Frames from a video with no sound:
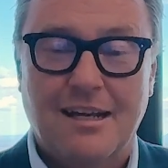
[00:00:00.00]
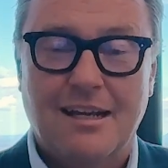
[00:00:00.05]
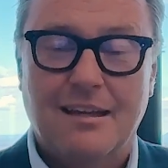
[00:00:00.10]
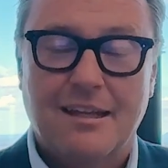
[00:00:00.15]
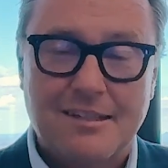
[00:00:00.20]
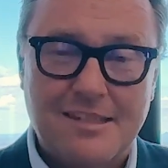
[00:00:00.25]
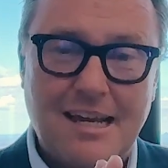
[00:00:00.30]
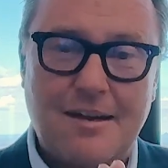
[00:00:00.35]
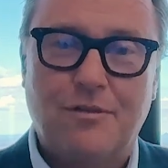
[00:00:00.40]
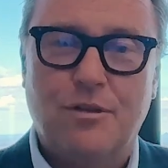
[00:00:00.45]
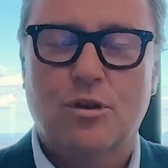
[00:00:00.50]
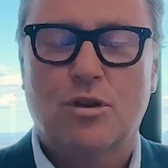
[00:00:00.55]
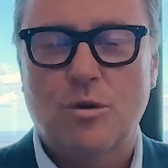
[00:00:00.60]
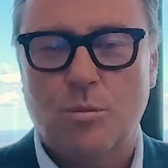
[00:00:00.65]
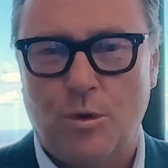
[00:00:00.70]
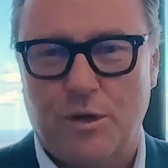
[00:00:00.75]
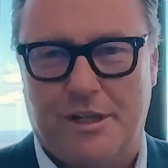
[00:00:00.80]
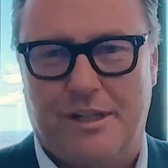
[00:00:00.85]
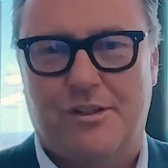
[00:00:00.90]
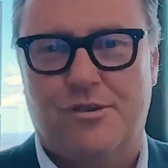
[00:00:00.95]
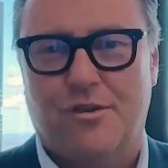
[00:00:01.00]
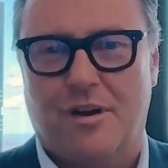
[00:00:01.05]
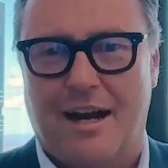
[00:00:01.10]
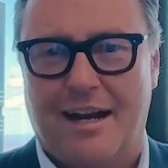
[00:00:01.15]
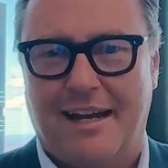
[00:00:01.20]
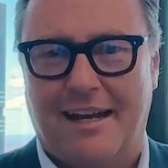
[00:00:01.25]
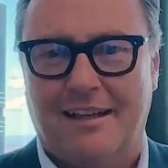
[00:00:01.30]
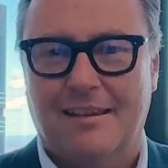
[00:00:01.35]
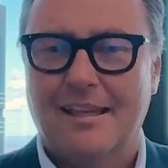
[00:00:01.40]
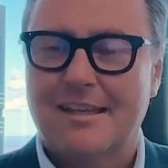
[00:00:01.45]
Let's have a look at what we
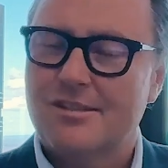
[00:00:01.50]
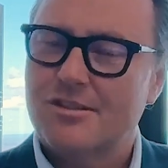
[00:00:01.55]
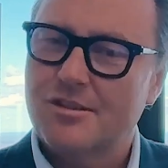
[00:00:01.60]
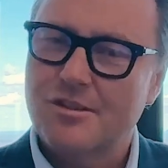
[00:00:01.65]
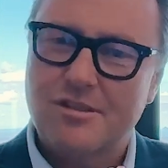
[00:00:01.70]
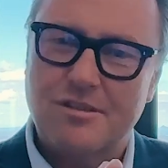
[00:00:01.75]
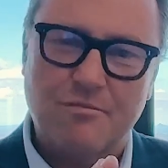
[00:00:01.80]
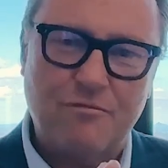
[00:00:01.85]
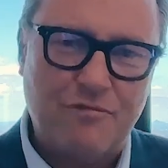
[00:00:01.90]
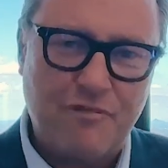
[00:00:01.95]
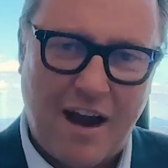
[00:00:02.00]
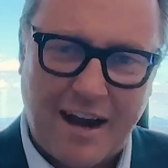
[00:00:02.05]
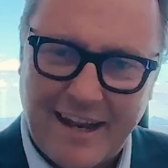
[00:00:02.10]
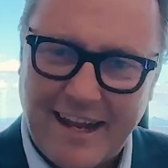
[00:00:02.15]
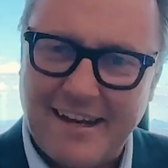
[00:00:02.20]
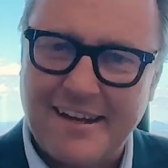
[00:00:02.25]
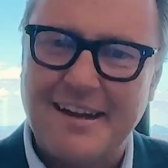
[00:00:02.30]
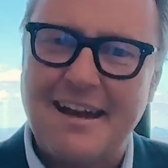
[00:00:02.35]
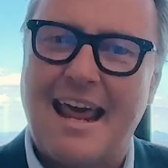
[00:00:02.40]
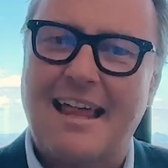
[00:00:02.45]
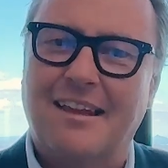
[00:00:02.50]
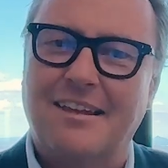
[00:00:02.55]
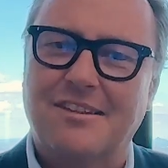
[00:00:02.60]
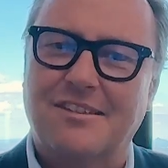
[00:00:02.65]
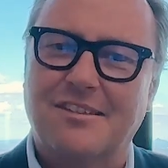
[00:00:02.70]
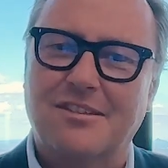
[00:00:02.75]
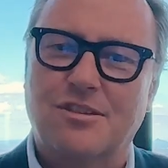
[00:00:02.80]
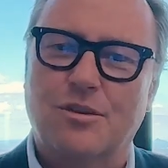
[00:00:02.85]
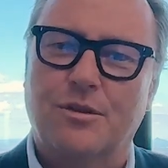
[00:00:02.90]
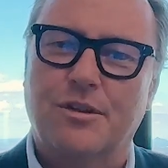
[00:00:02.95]
train into. Let's do some front-end
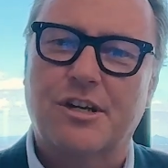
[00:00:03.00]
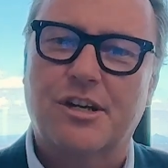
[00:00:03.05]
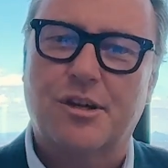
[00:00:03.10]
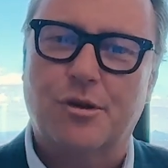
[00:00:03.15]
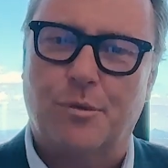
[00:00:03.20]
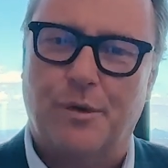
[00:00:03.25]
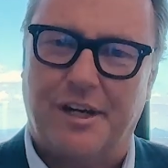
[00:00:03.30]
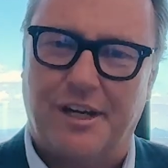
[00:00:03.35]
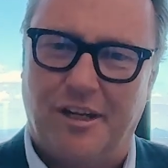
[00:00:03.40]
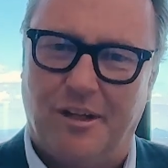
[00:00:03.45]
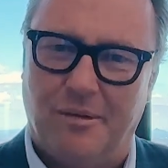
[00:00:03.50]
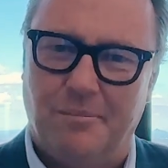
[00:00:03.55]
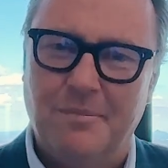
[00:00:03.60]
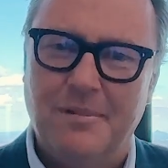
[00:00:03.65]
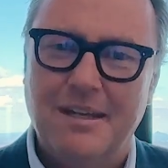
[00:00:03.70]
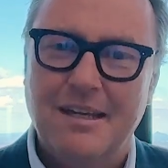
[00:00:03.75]
analysis on your curriculum.